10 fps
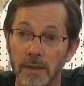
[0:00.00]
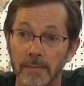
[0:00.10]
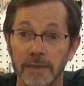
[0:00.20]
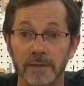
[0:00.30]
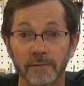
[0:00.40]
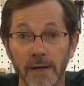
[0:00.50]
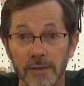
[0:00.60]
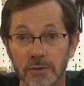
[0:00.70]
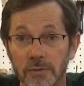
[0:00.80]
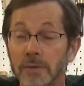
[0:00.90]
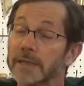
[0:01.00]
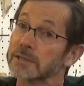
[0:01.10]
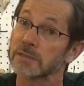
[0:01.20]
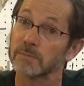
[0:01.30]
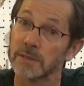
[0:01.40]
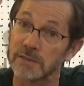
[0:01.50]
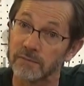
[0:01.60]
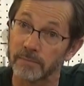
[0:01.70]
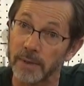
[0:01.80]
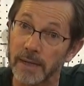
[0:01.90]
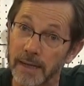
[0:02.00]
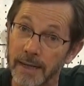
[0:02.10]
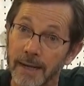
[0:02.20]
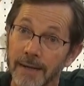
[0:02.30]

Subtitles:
manufacture, less expensive to buy.